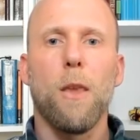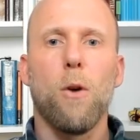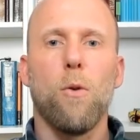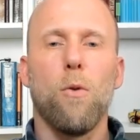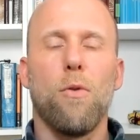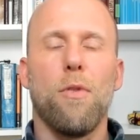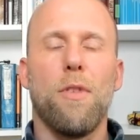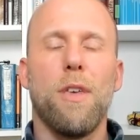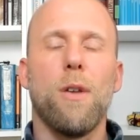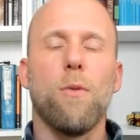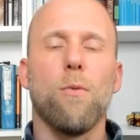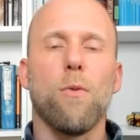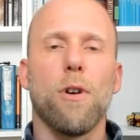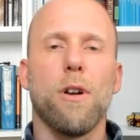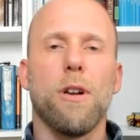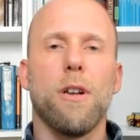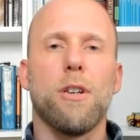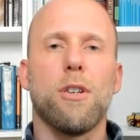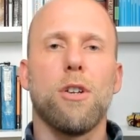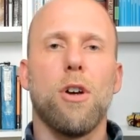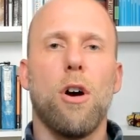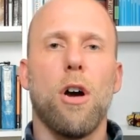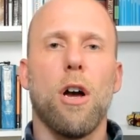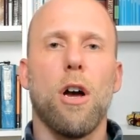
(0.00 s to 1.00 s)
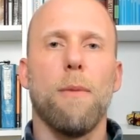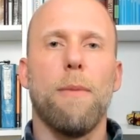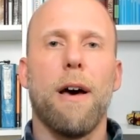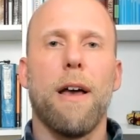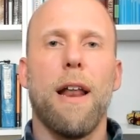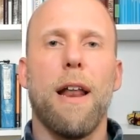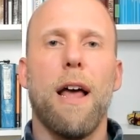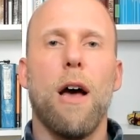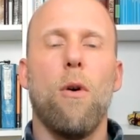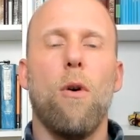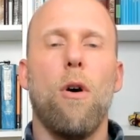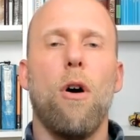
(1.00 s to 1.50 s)
Then we're going to talk
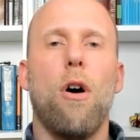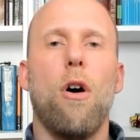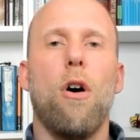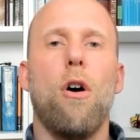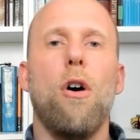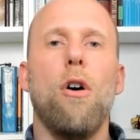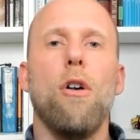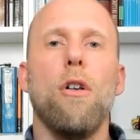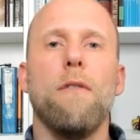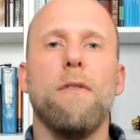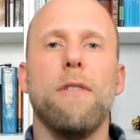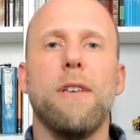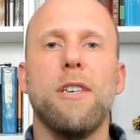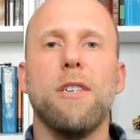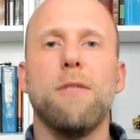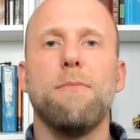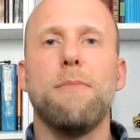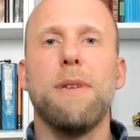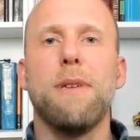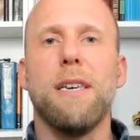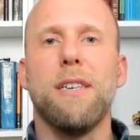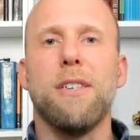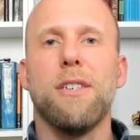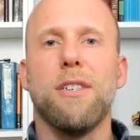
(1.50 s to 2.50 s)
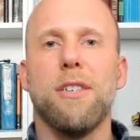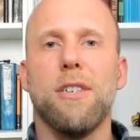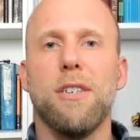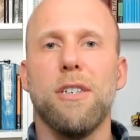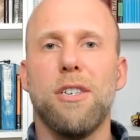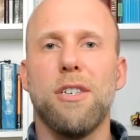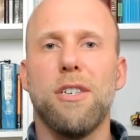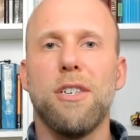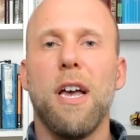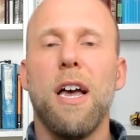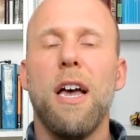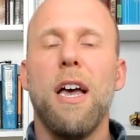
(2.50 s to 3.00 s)
about how all of these
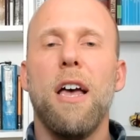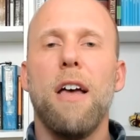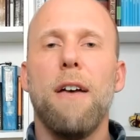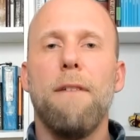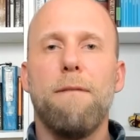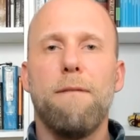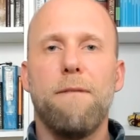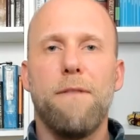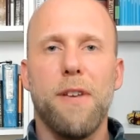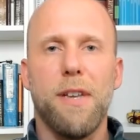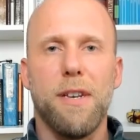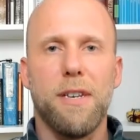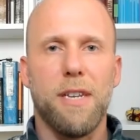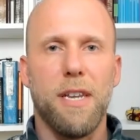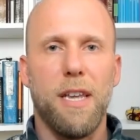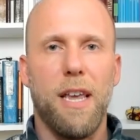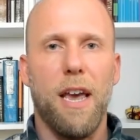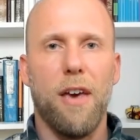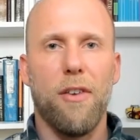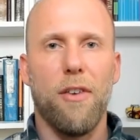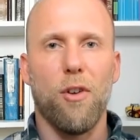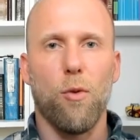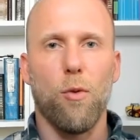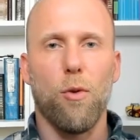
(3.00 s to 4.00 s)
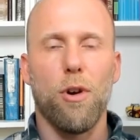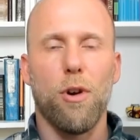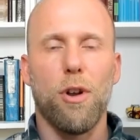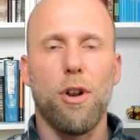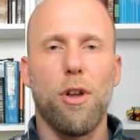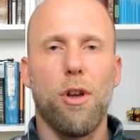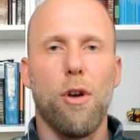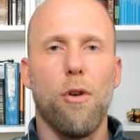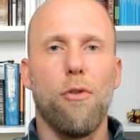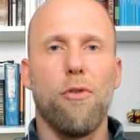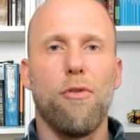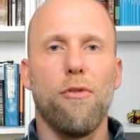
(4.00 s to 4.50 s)
pieces fit together. We're going to
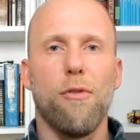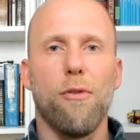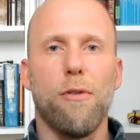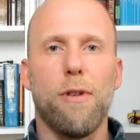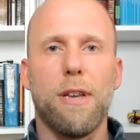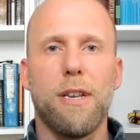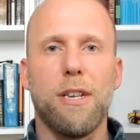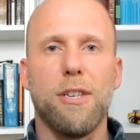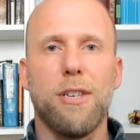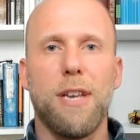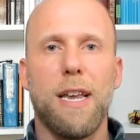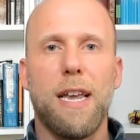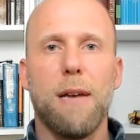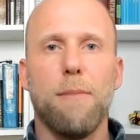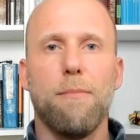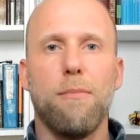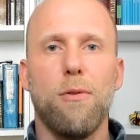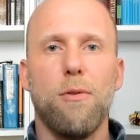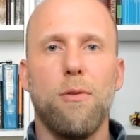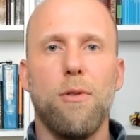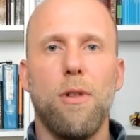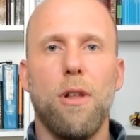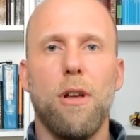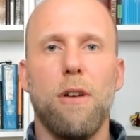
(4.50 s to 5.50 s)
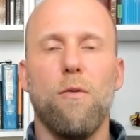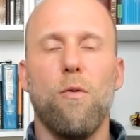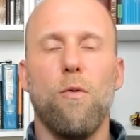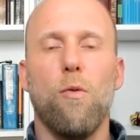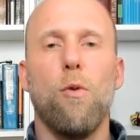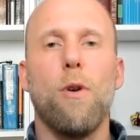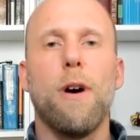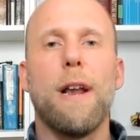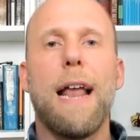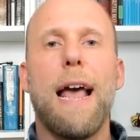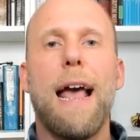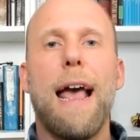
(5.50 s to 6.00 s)
go through an example of
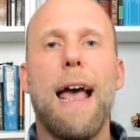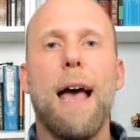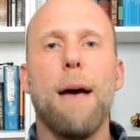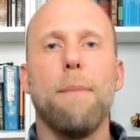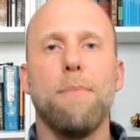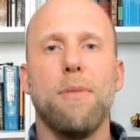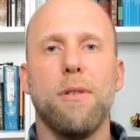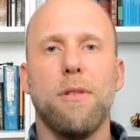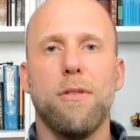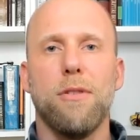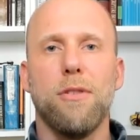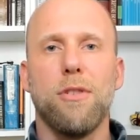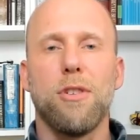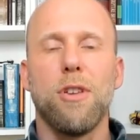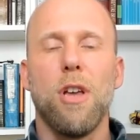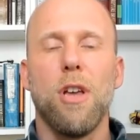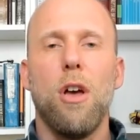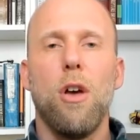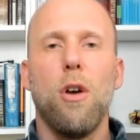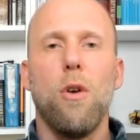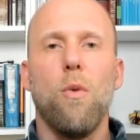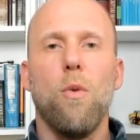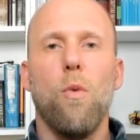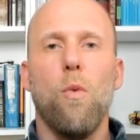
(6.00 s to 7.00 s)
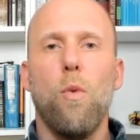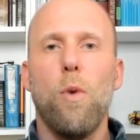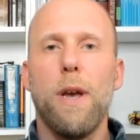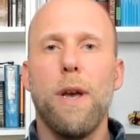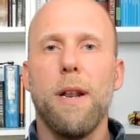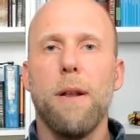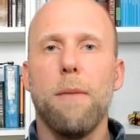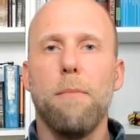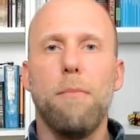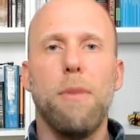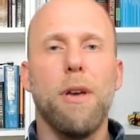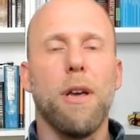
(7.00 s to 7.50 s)
what happens when
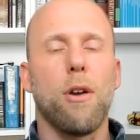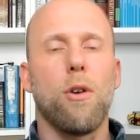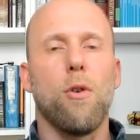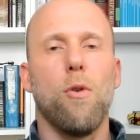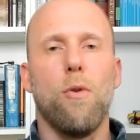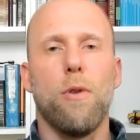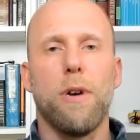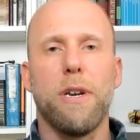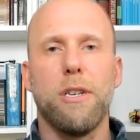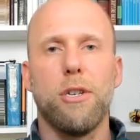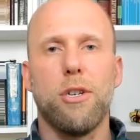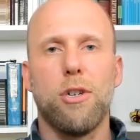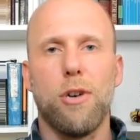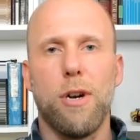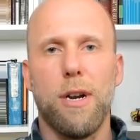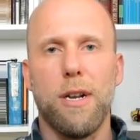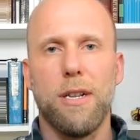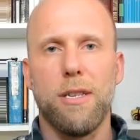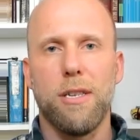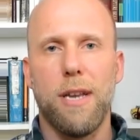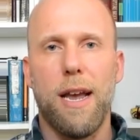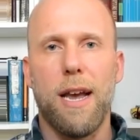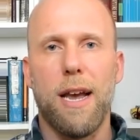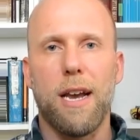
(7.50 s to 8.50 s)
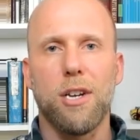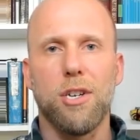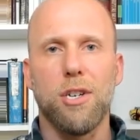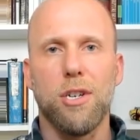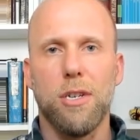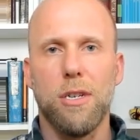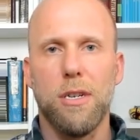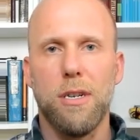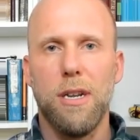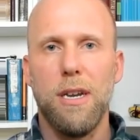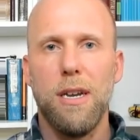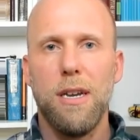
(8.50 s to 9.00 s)
a Bitcoin
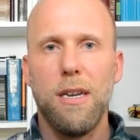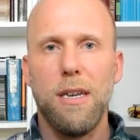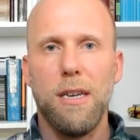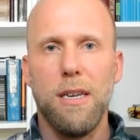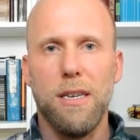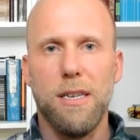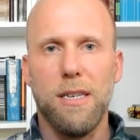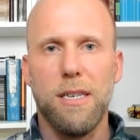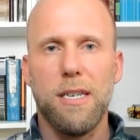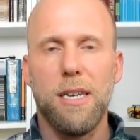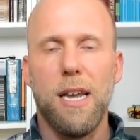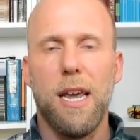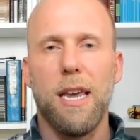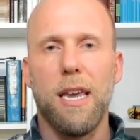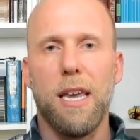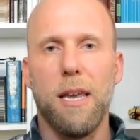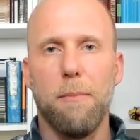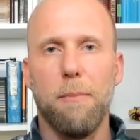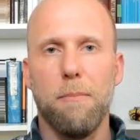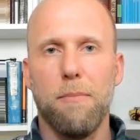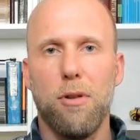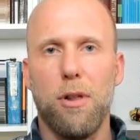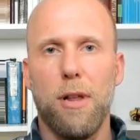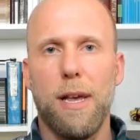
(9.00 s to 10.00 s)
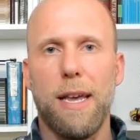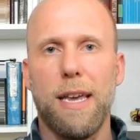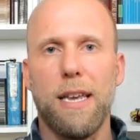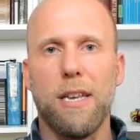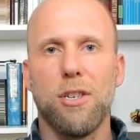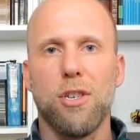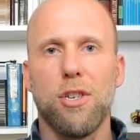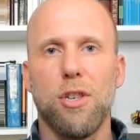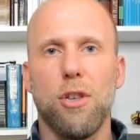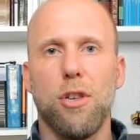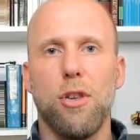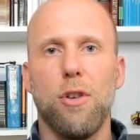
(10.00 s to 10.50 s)
transaction is taking place
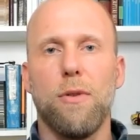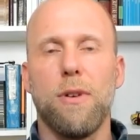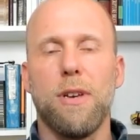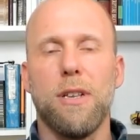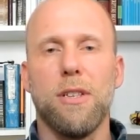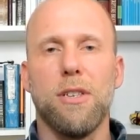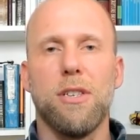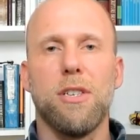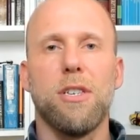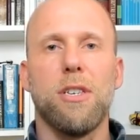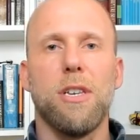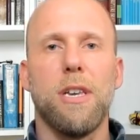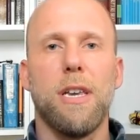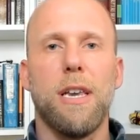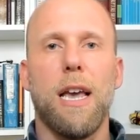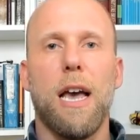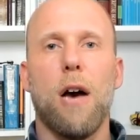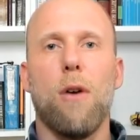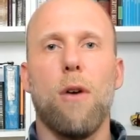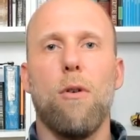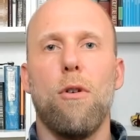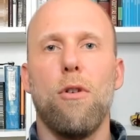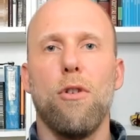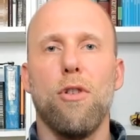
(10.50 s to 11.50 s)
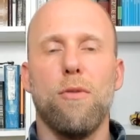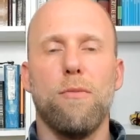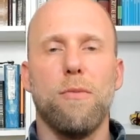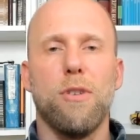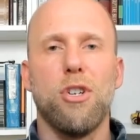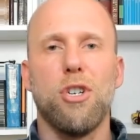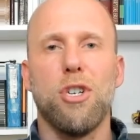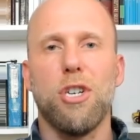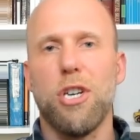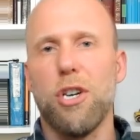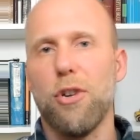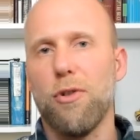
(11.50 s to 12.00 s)
so that you can see how all the
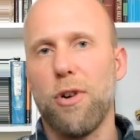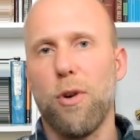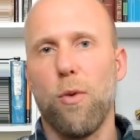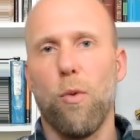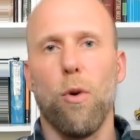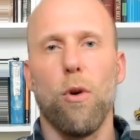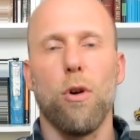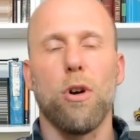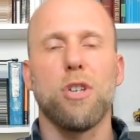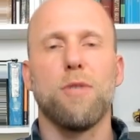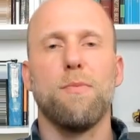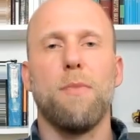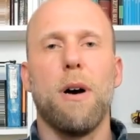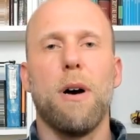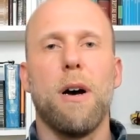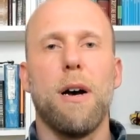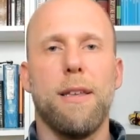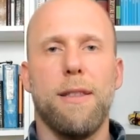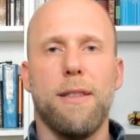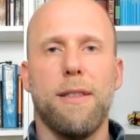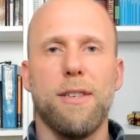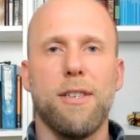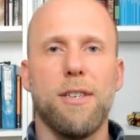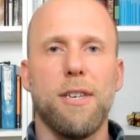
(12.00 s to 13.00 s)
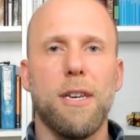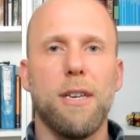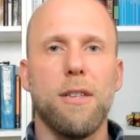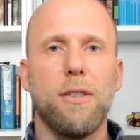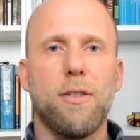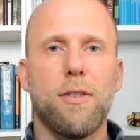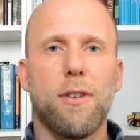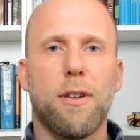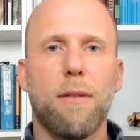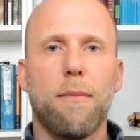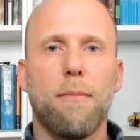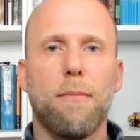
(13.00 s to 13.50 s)
machinery works behind the scenes.